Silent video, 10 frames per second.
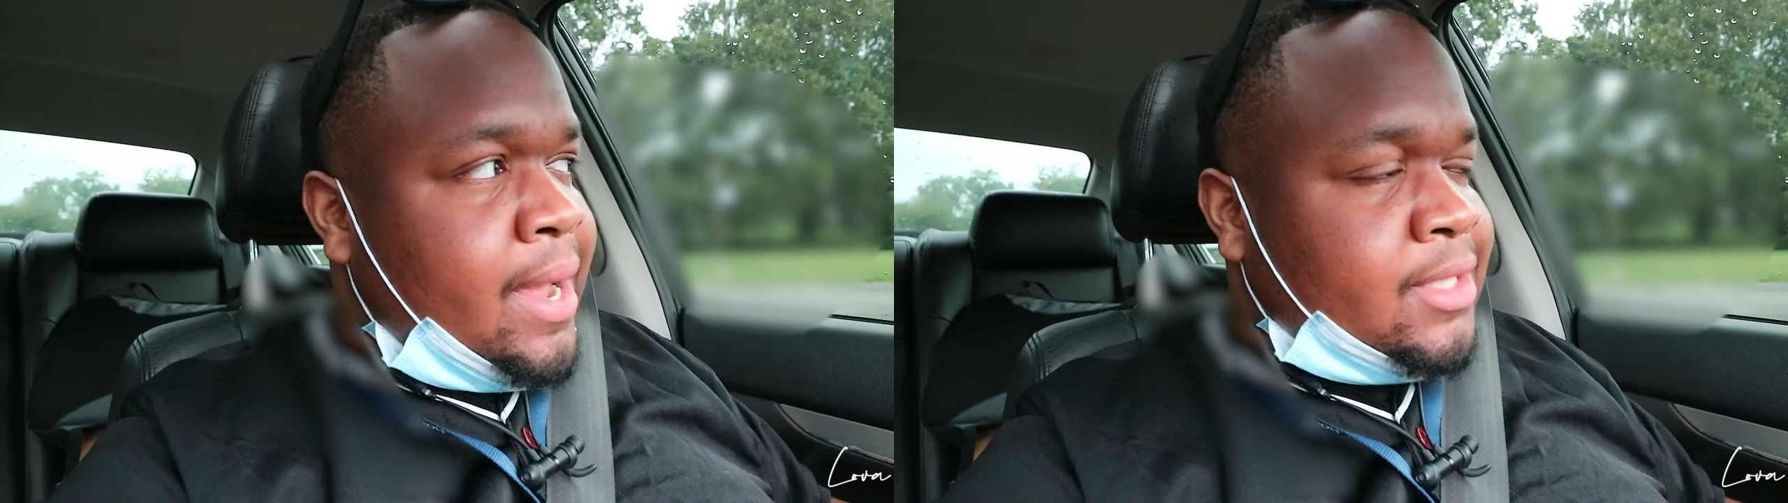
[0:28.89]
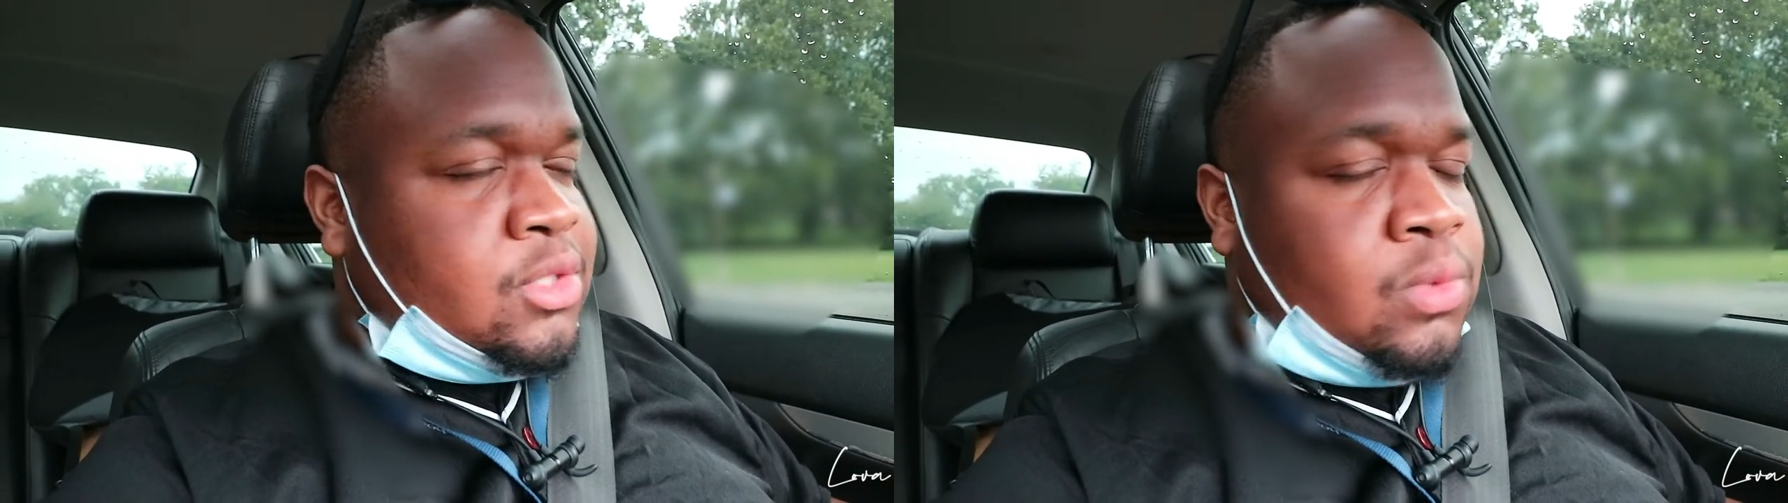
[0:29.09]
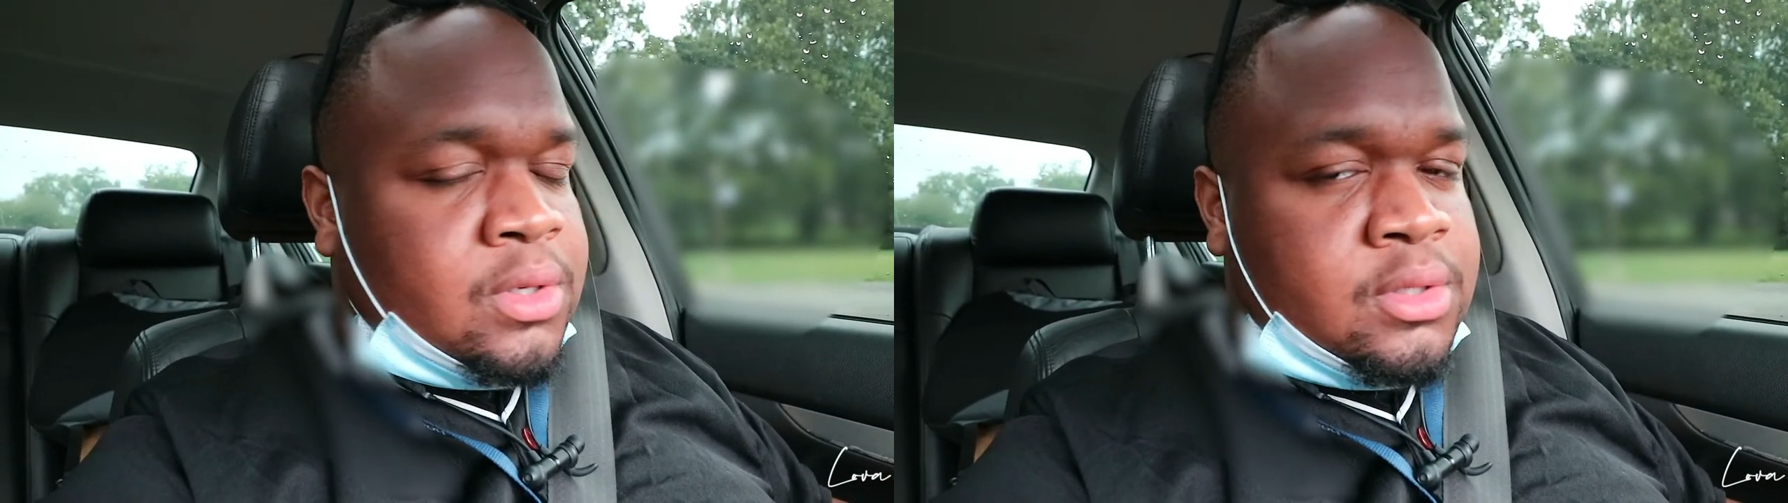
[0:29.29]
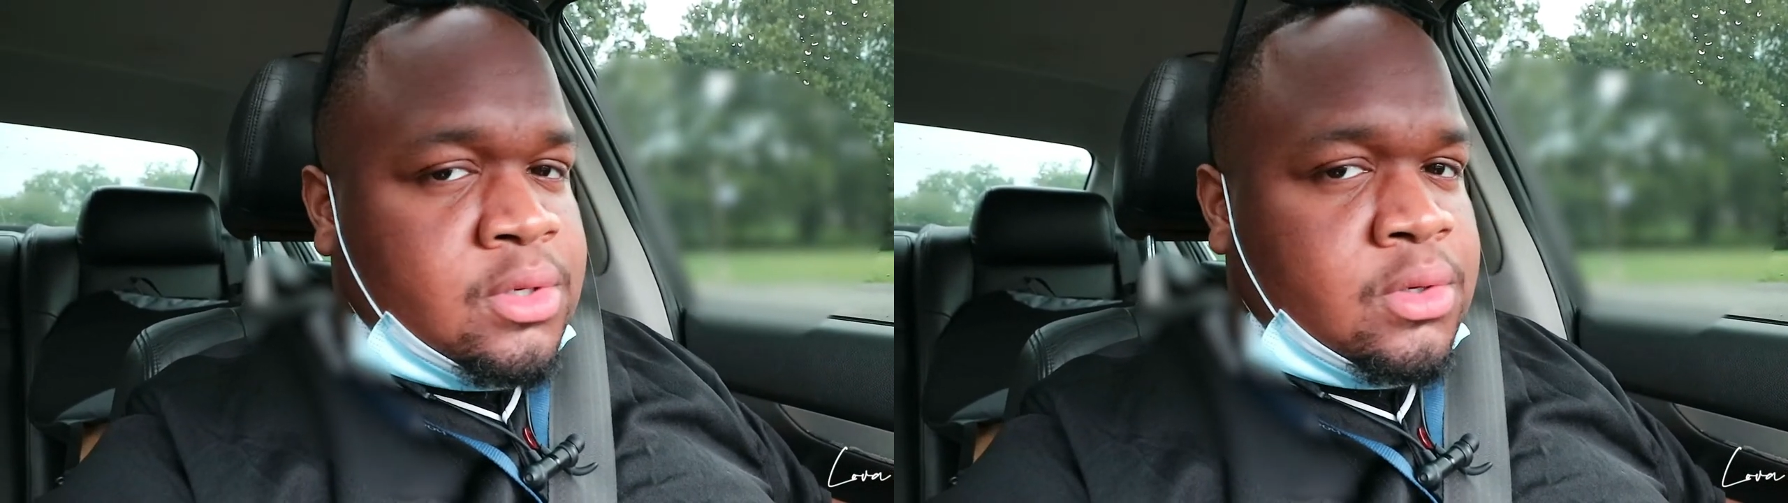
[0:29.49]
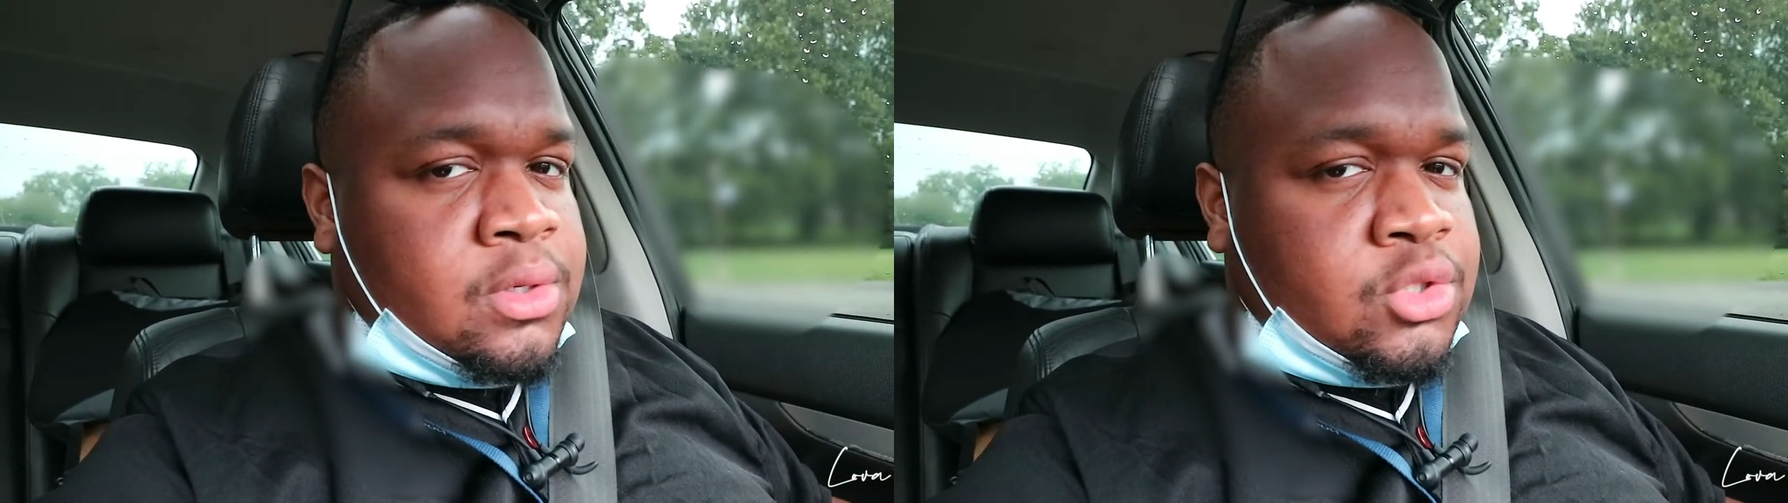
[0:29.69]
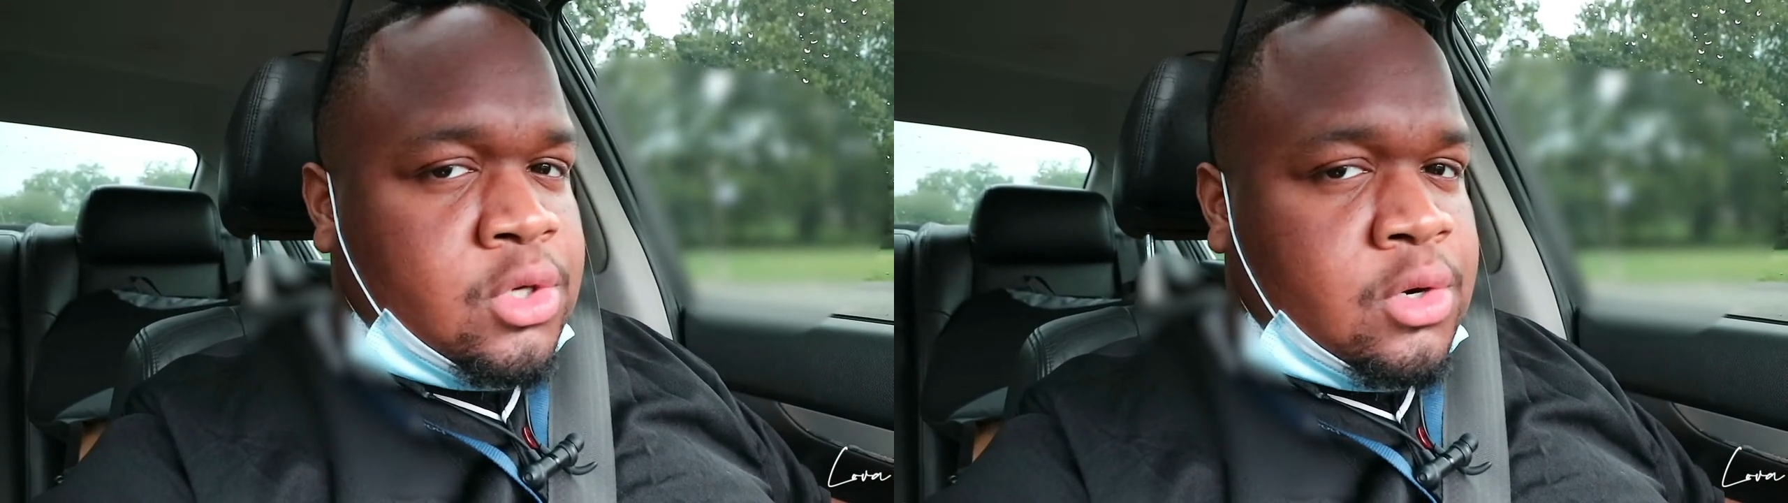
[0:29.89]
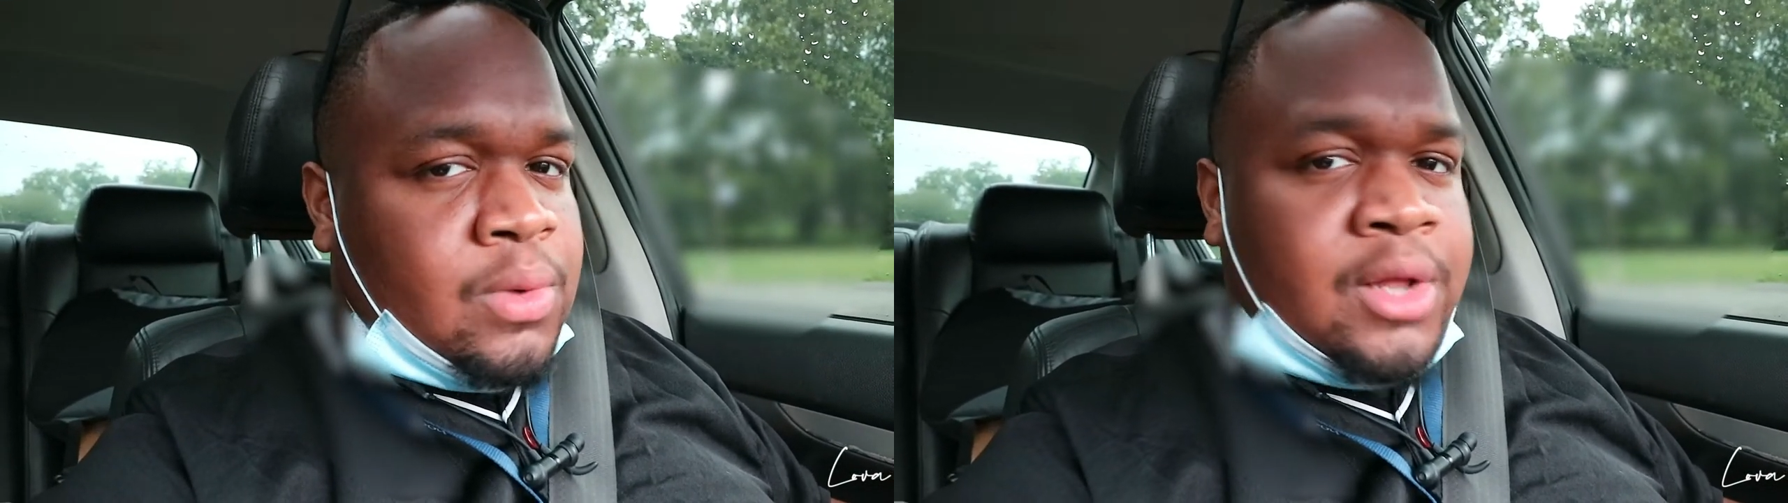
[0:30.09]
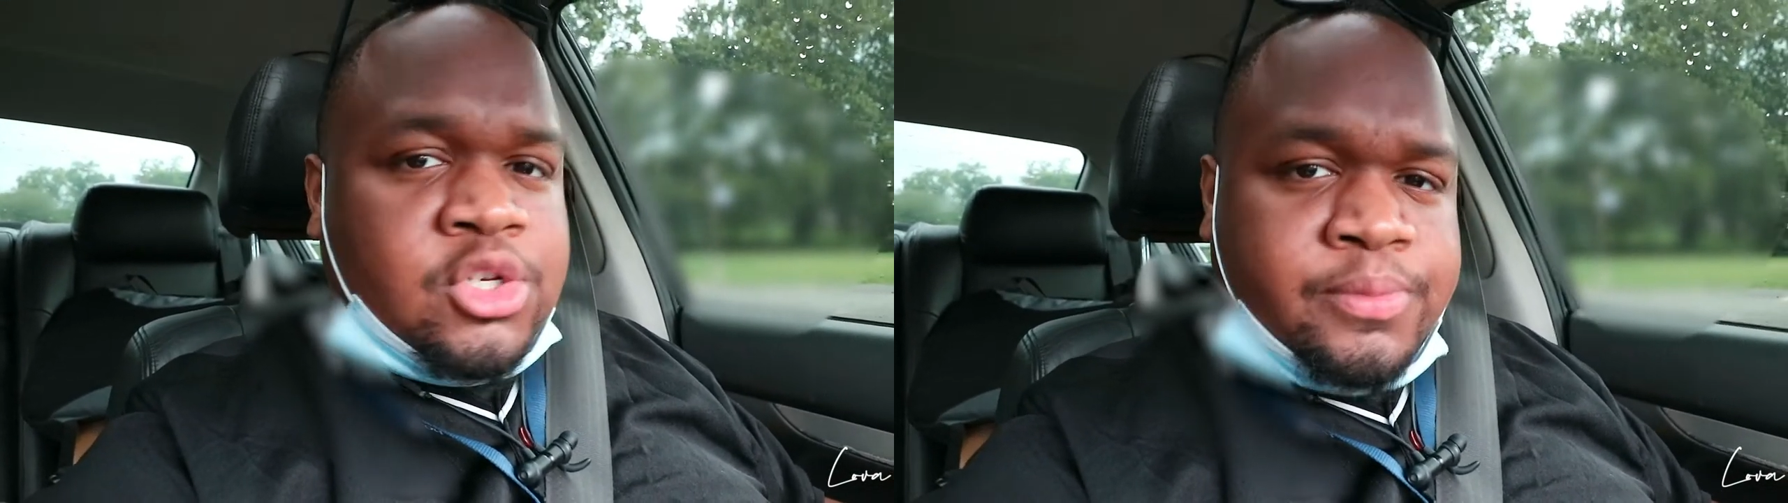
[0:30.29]
I actually won the Sean
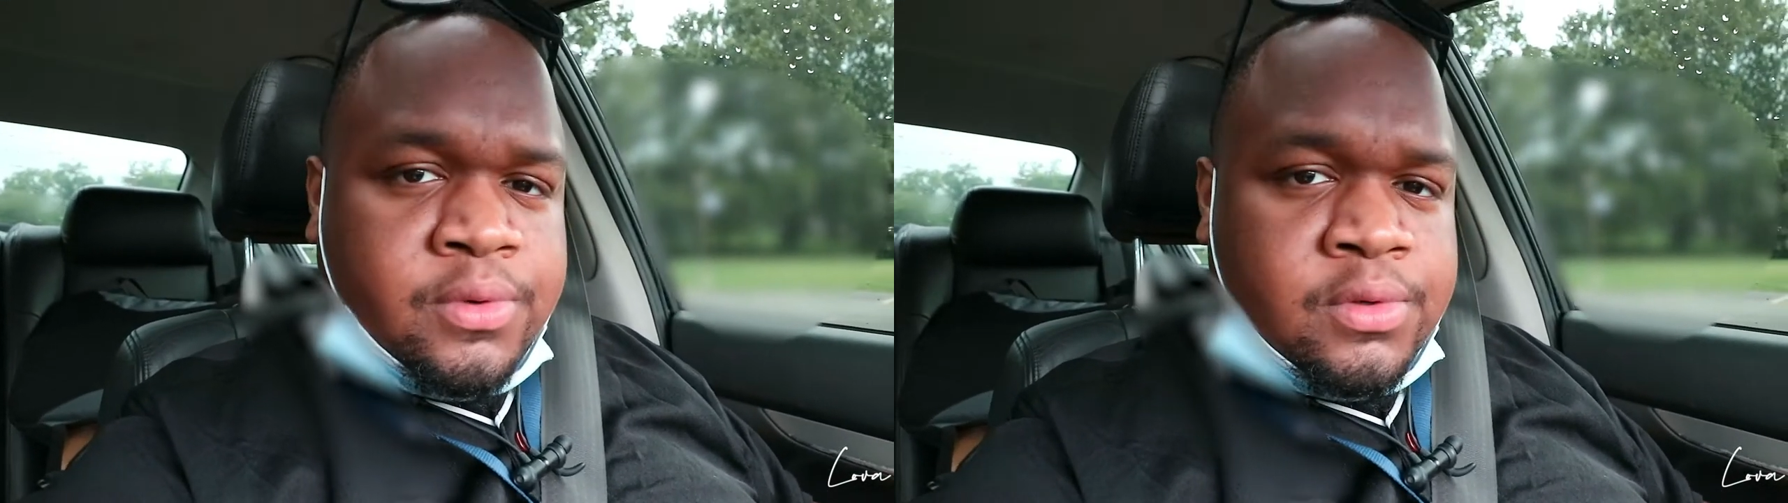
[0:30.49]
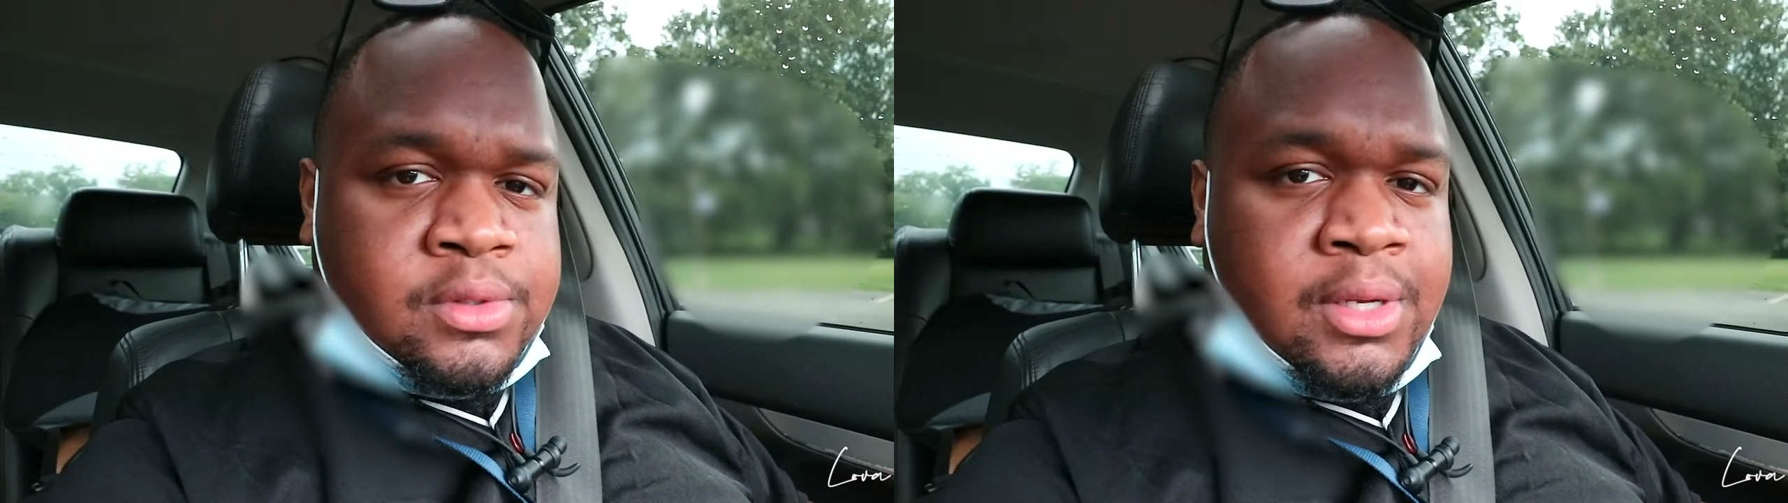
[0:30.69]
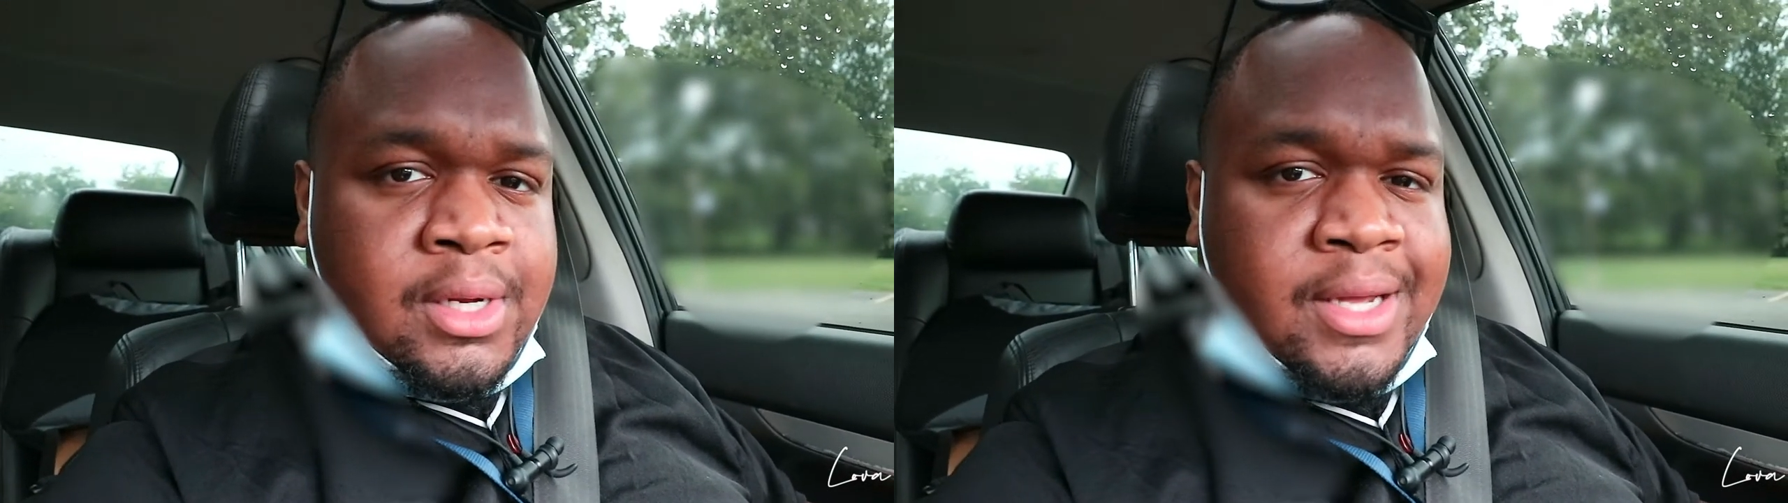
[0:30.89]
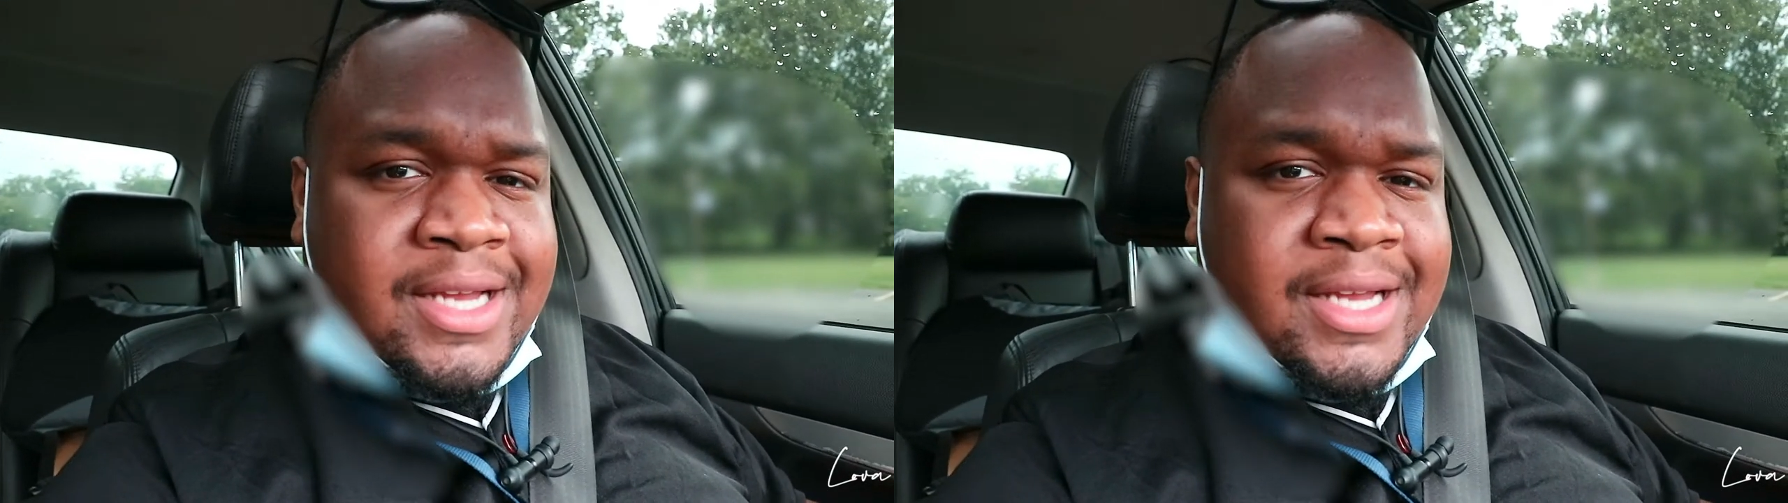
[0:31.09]
Wotherspoon's uh,